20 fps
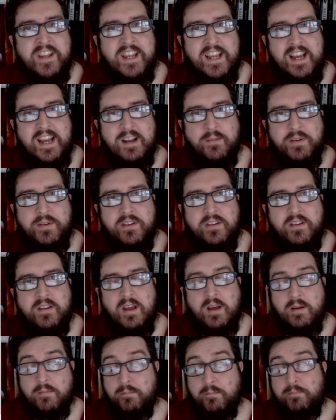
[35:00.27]
element,
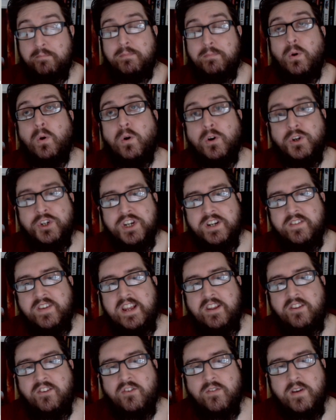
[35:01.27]
a portion of
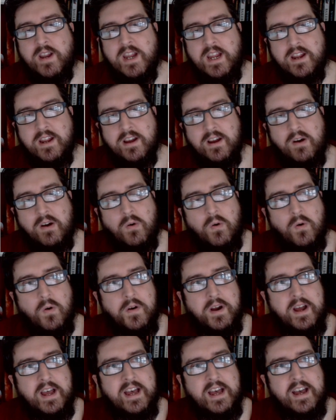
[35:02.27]
history,
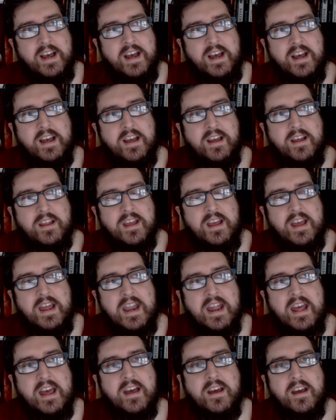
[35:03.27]
or
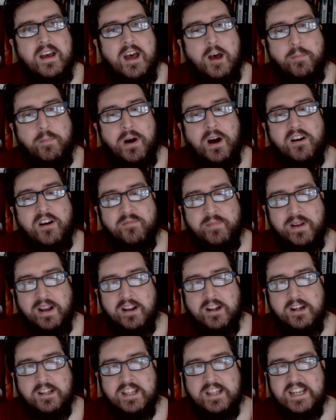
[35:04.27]
a part of
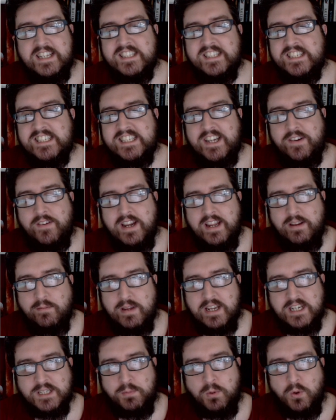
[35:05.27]
Middle-earth that isn't necessarily
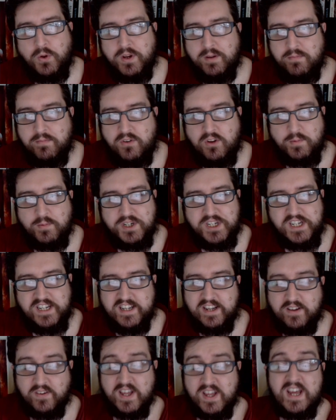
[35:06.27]
explored in too much
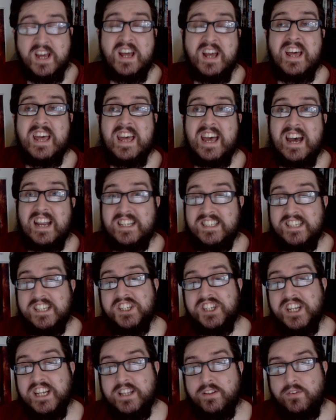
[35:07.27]
detail. And
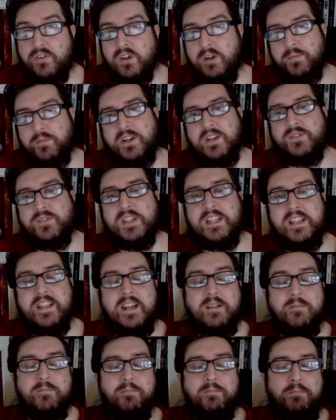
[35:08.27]
essentially in the films, because obviously they
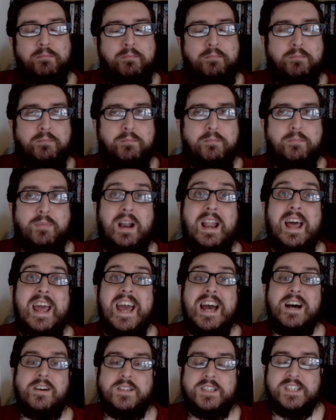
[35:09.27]
didn't play
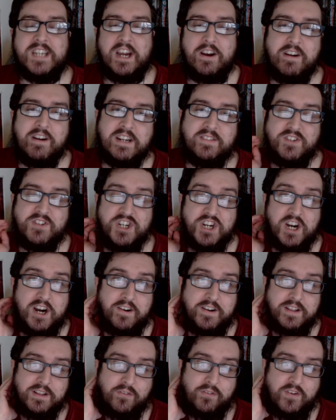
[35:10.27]
out the Scouring of the Shire
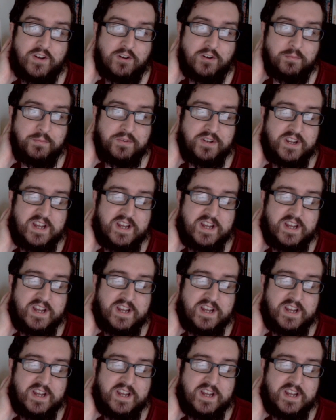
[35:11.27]
in the films,